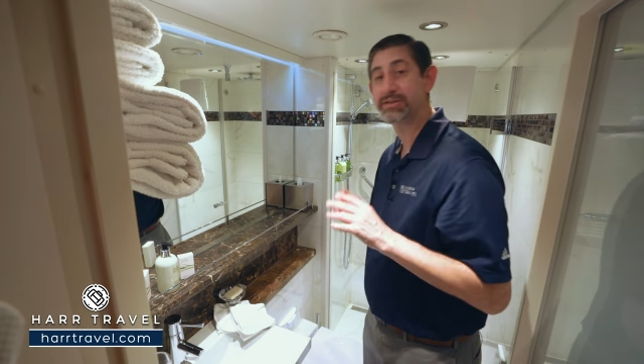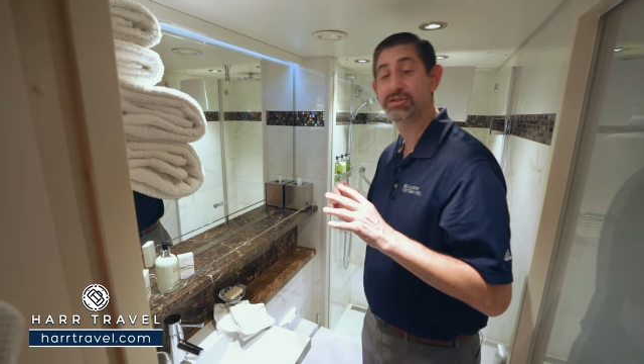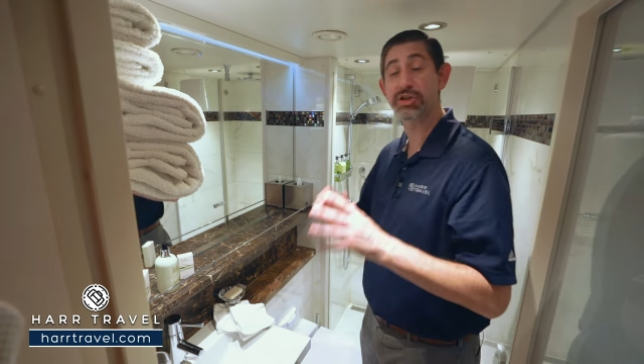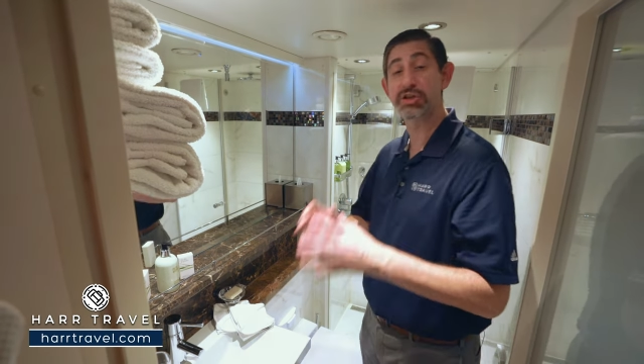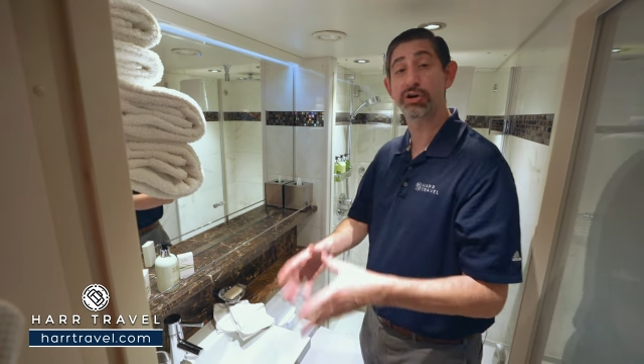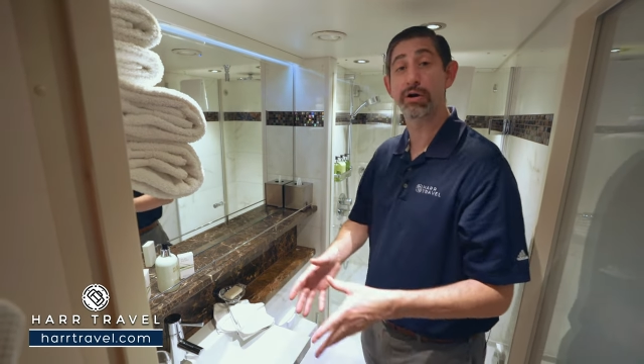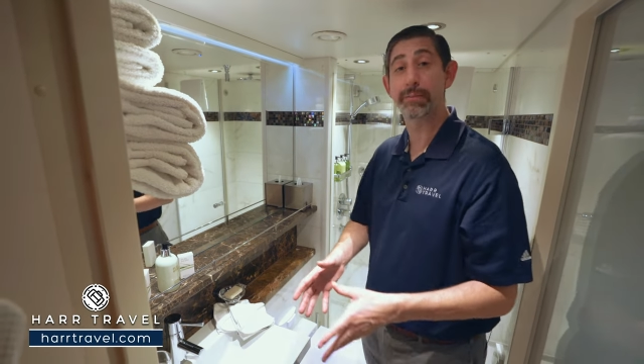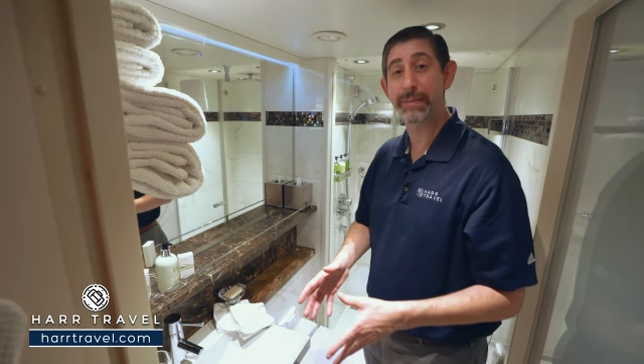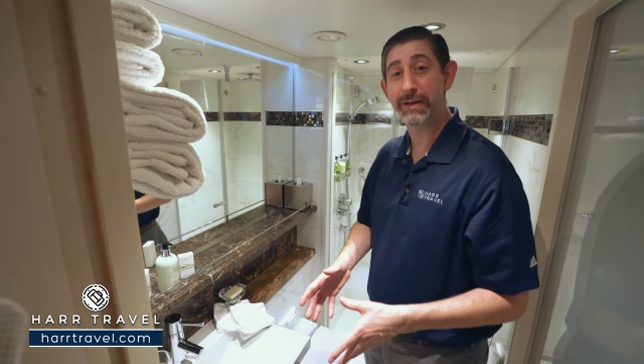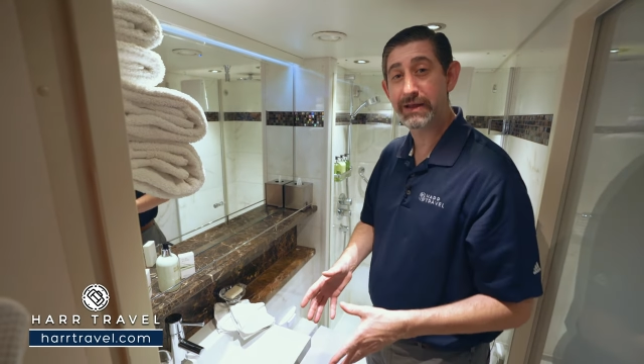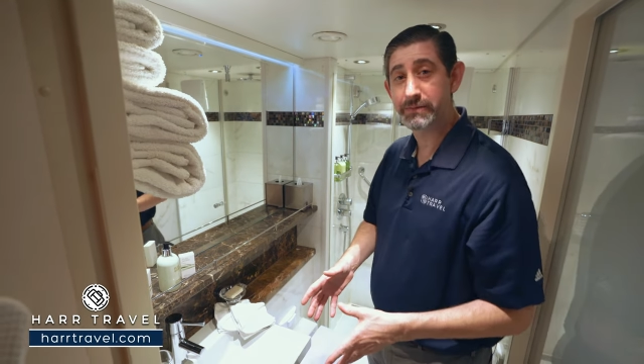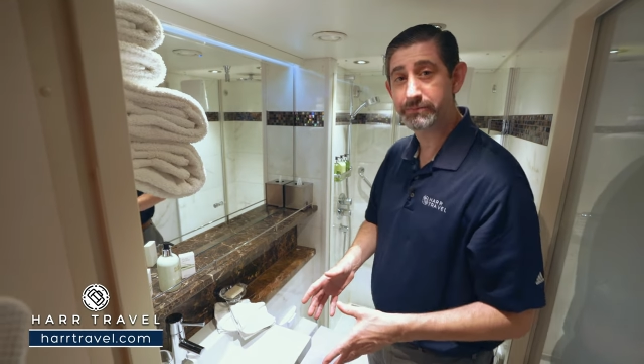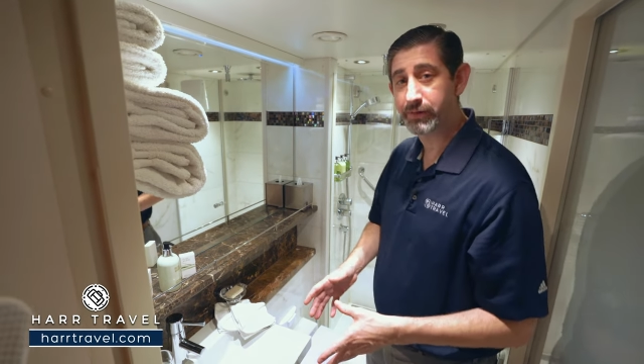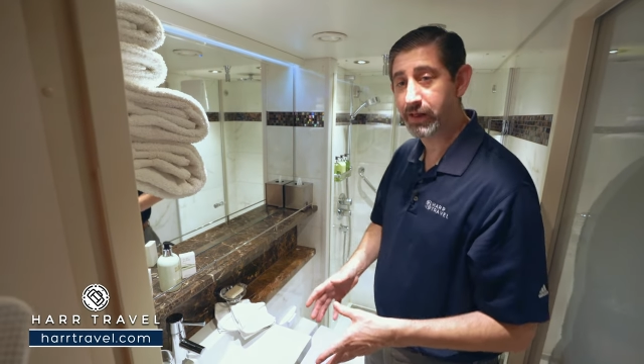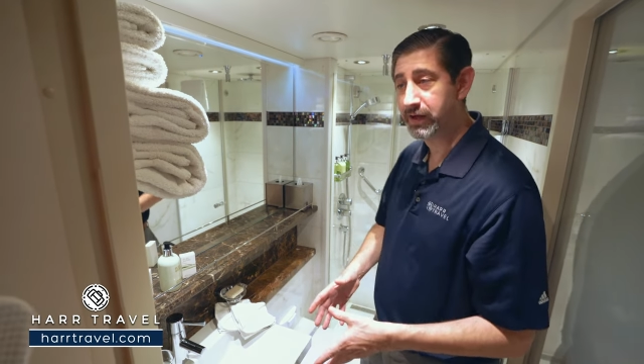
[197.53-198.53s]
It's a
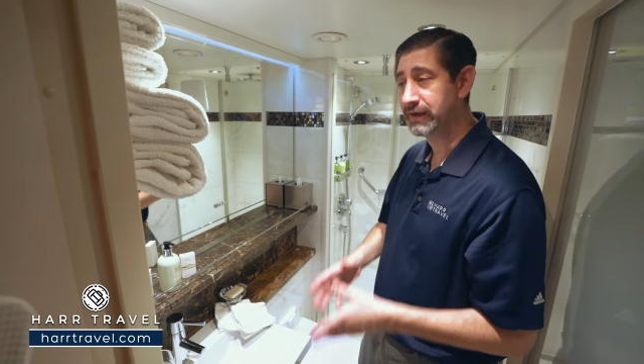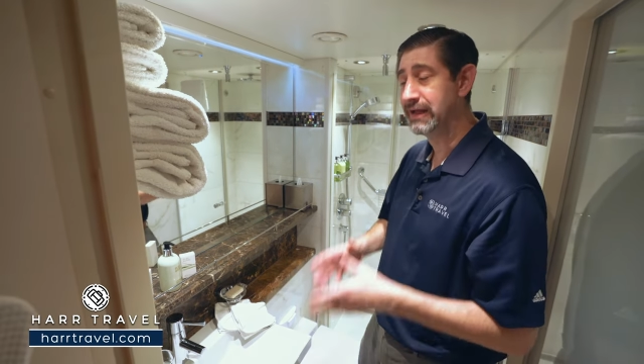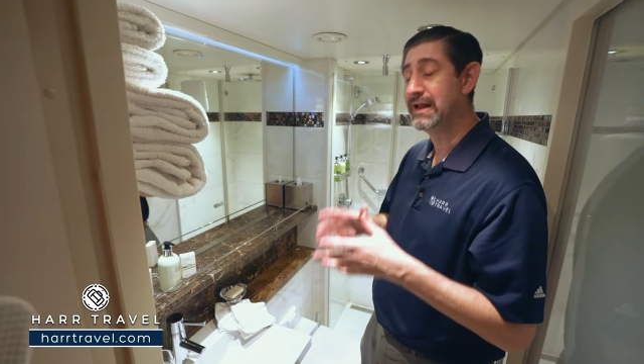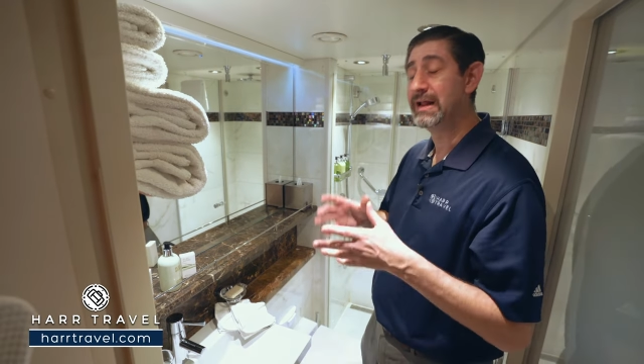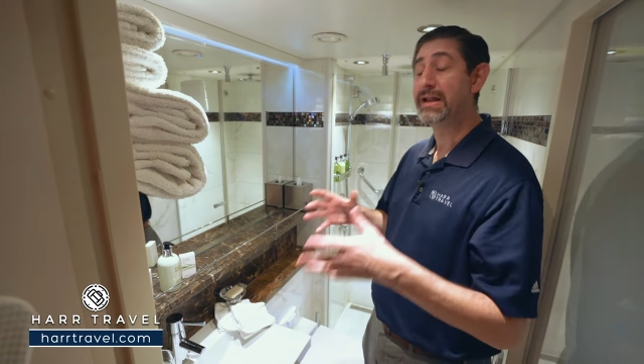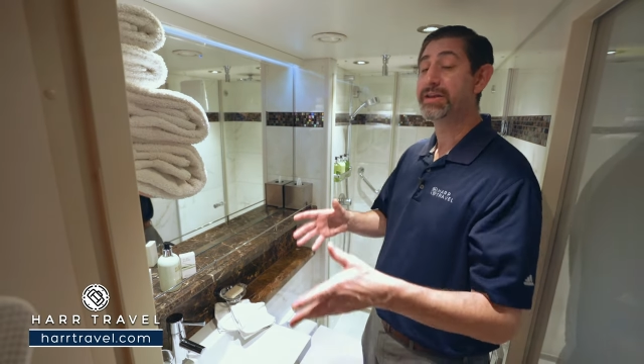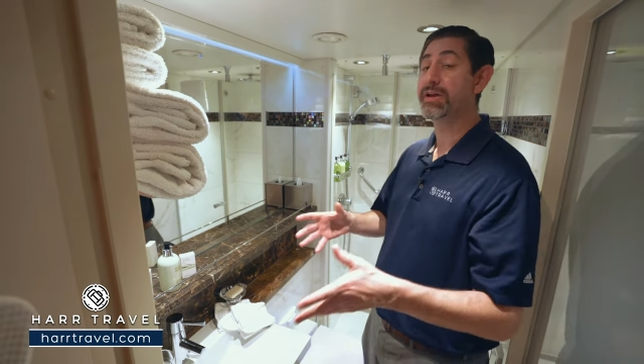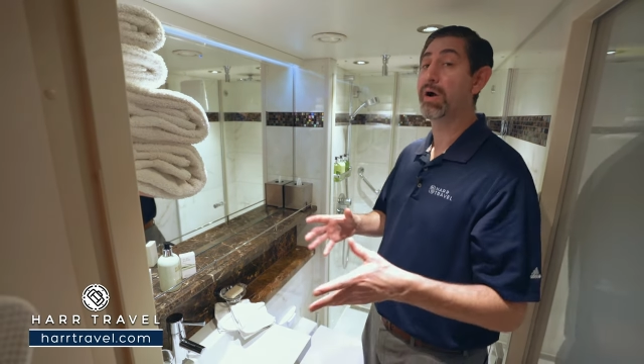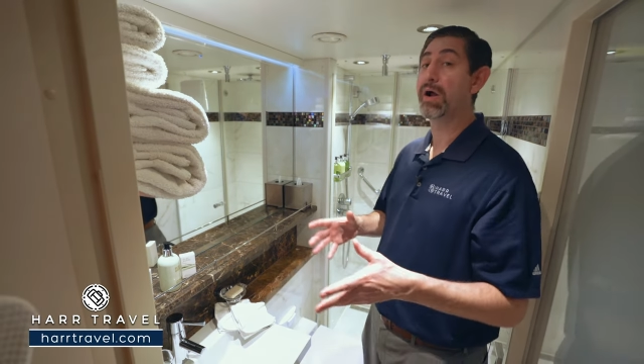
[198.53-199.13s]
European plug. Now,